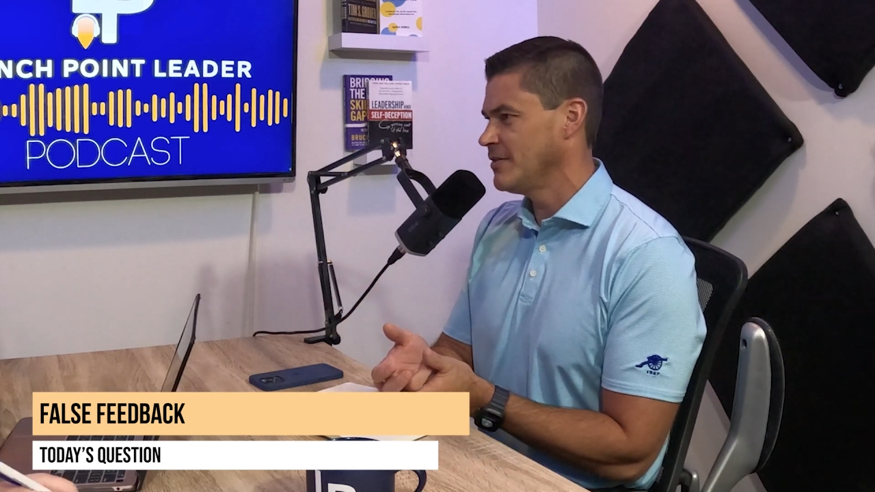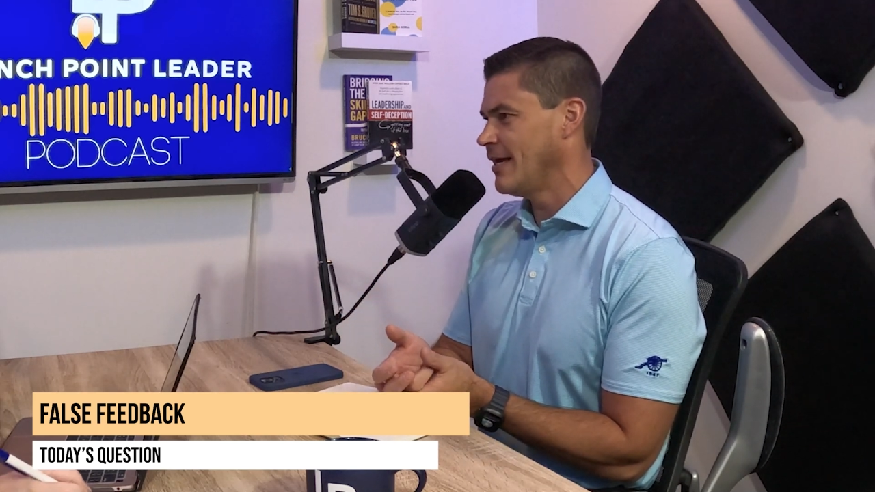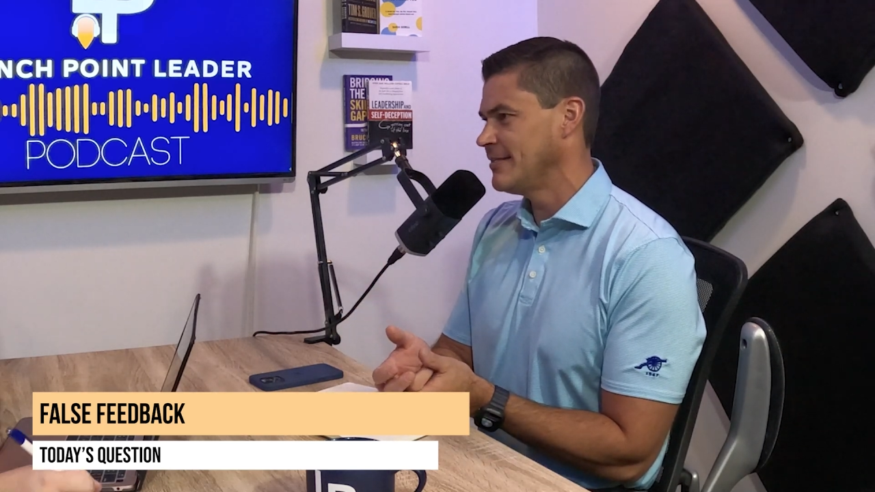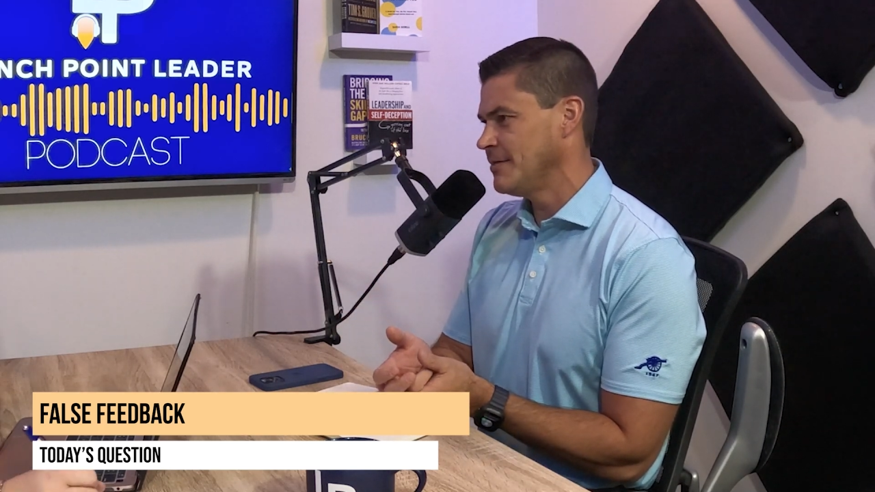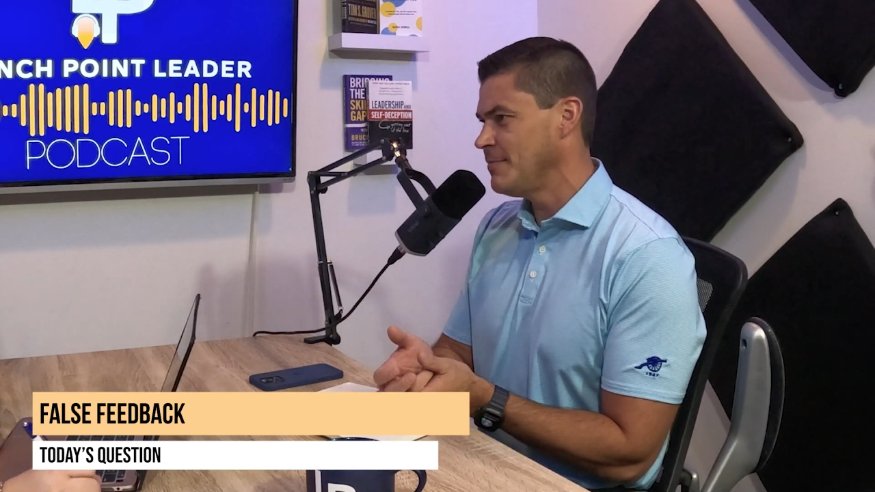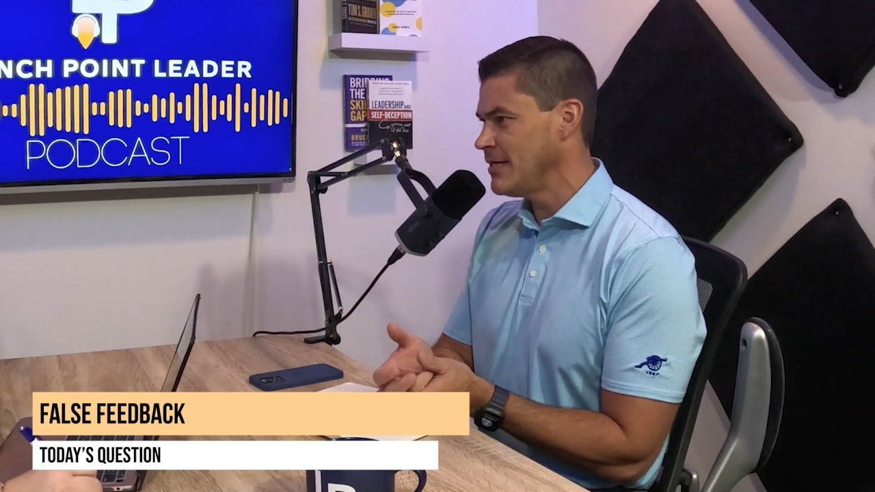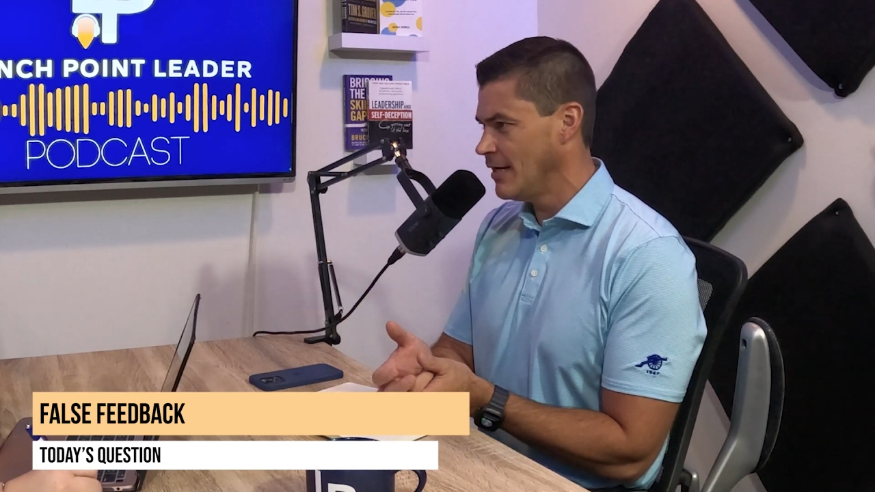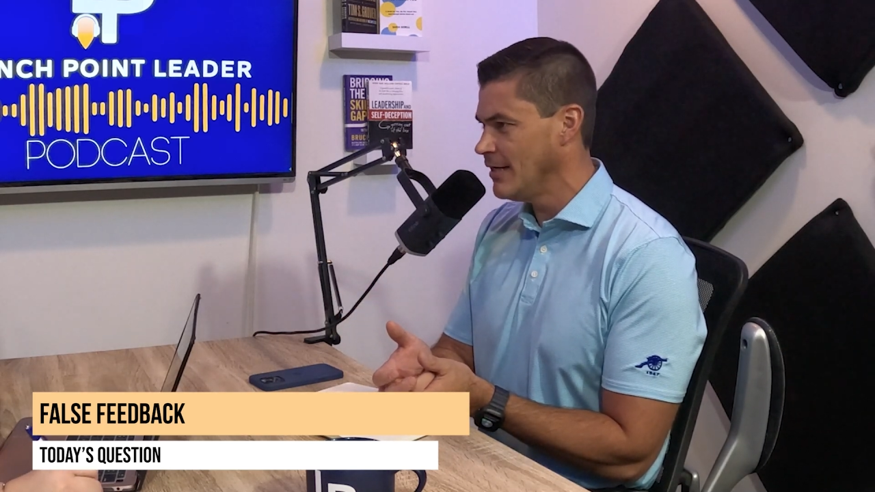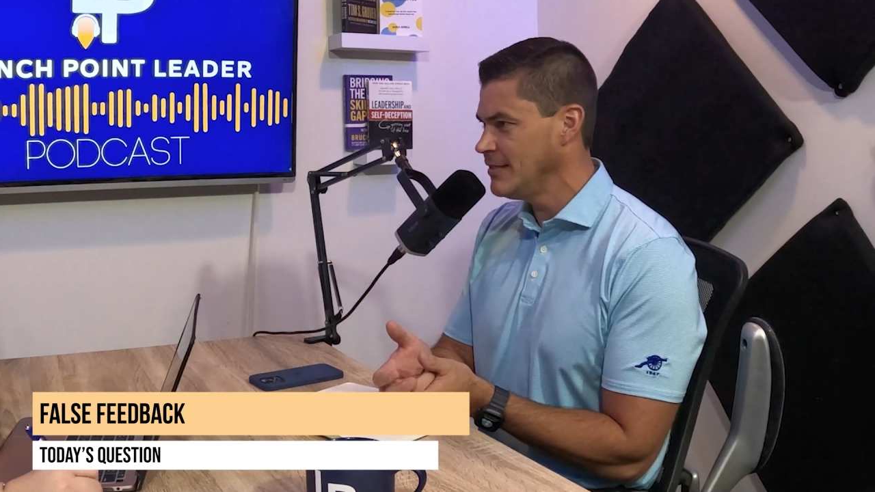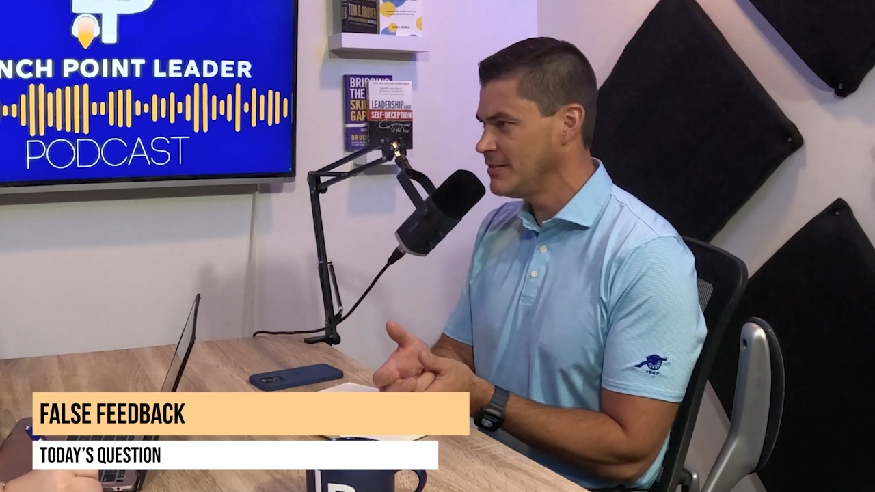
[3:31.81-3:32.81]
like to be
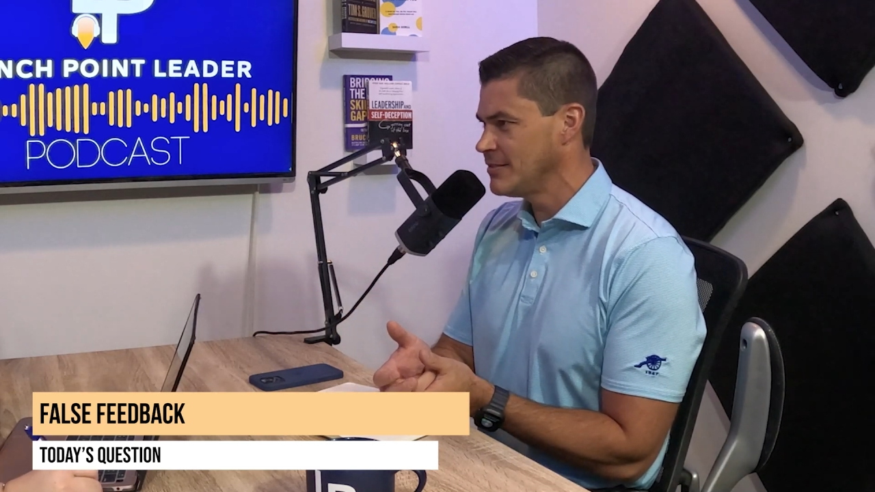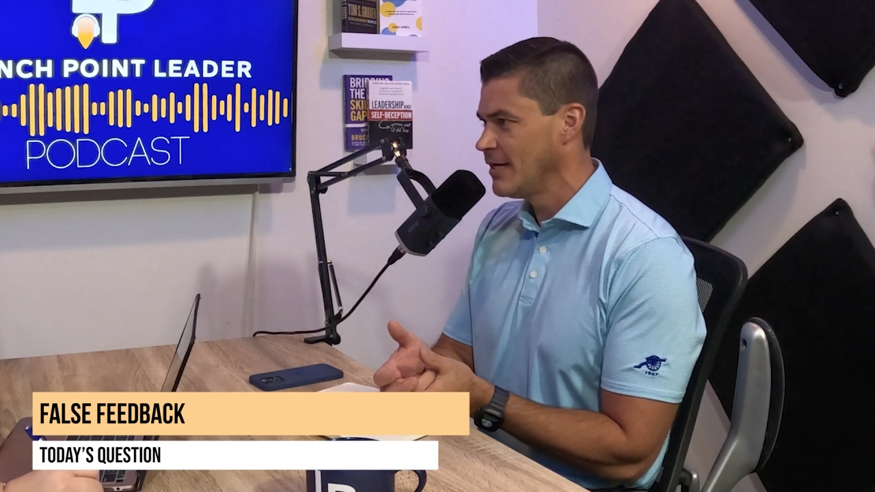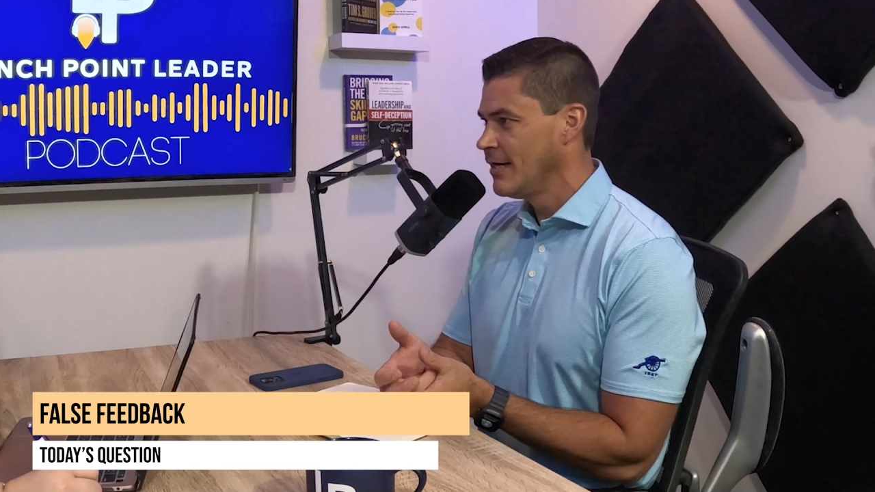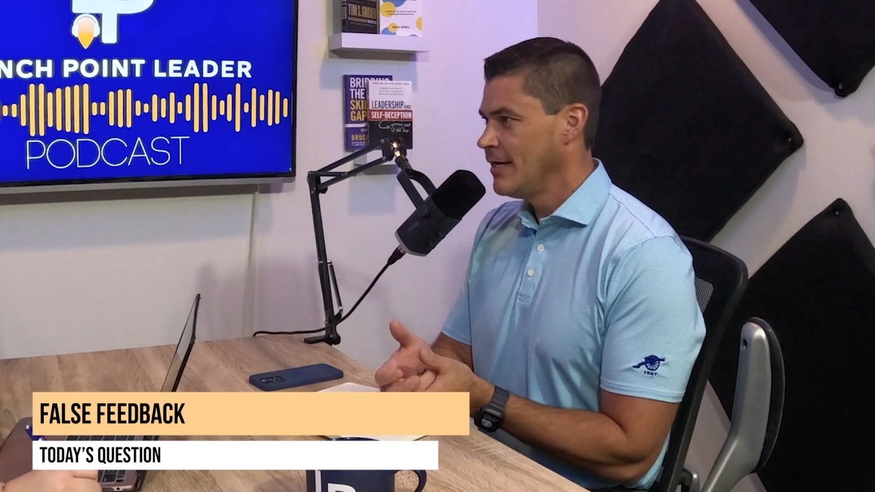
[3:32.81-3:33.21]
us.